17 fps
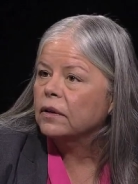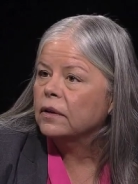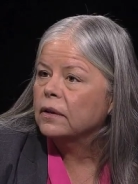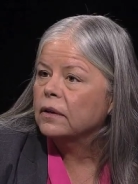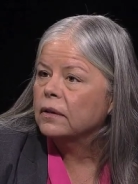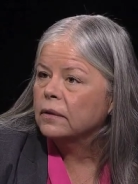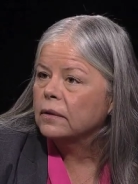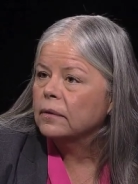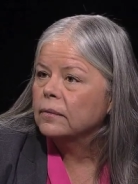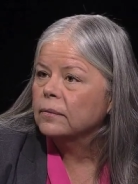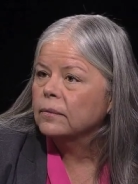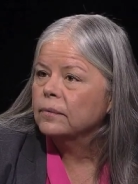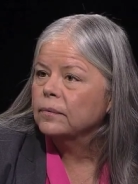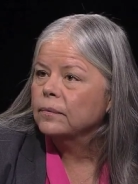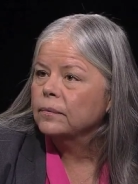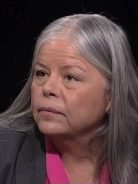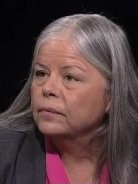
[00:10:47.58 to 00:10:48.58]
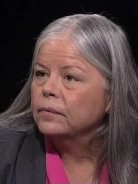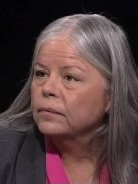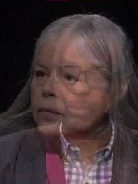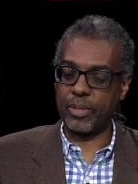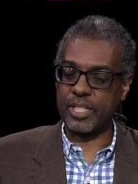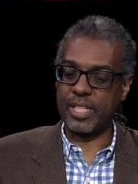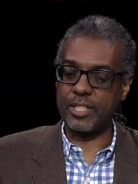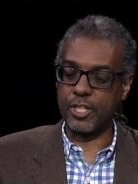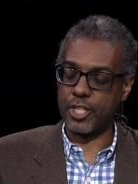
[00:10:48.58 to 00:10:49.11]
Mm-hmm. This
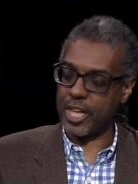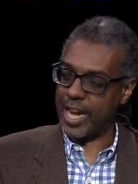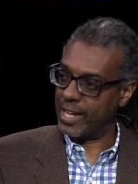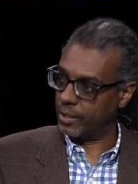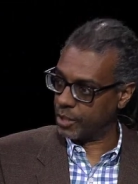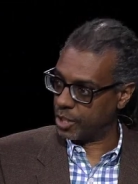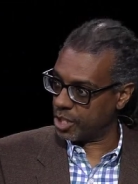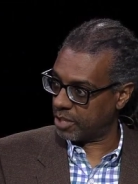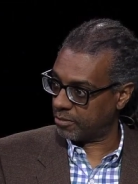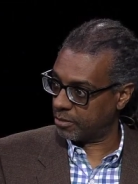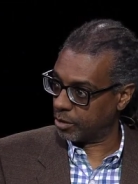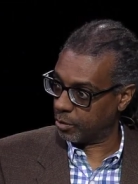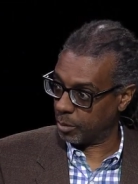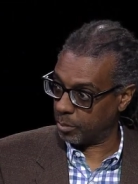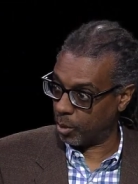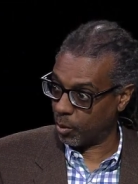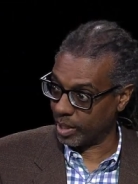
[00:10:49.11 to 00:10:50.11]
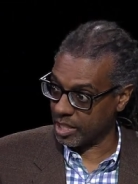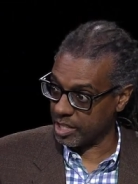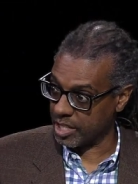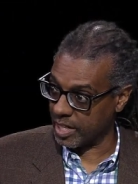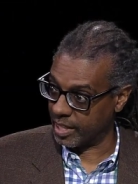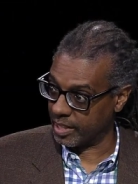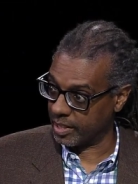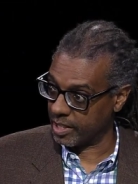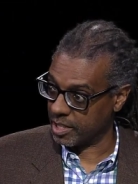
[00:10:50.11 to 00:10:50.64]
presents challenges from the reporting
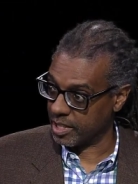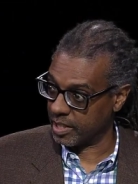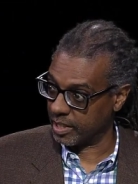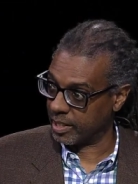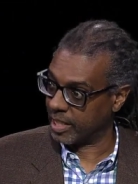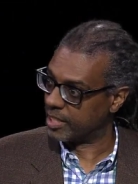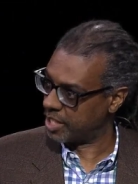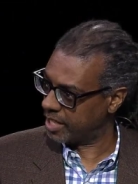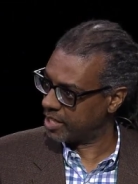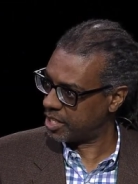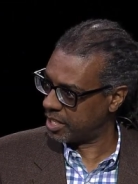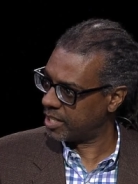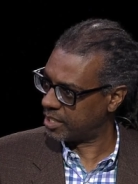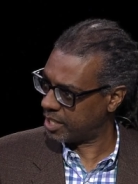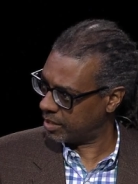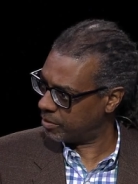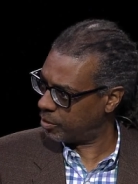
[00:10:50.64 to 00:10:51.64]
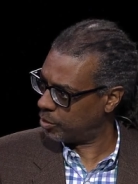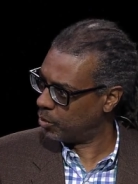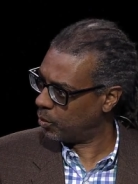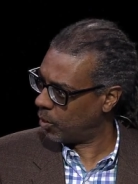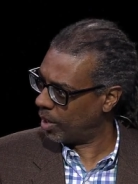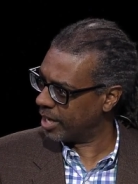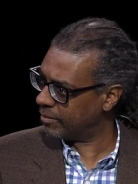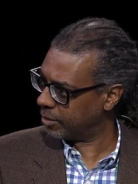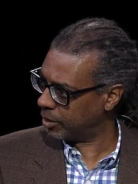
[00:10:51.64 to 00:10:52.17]
side, doesn't it? It's a new
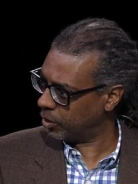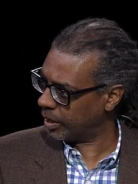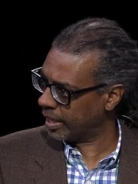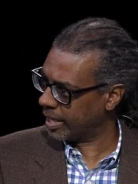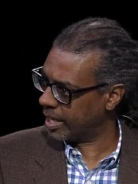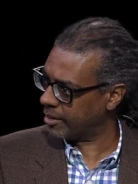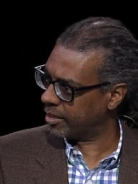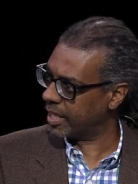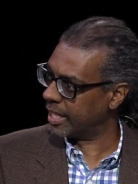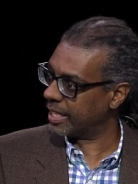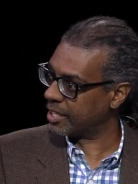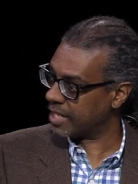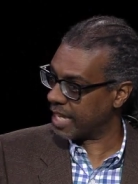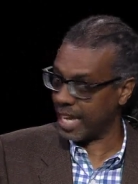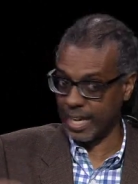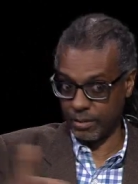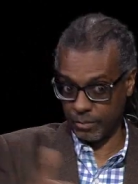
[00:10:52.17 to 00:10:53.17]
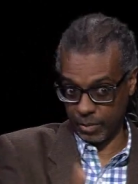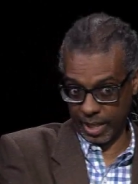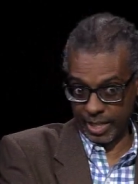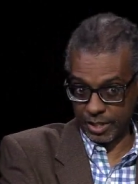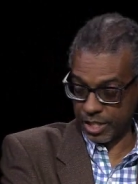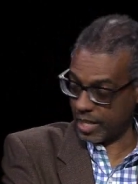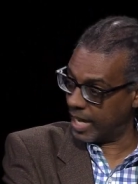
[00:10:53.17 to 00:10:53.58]
way of looking at things, and as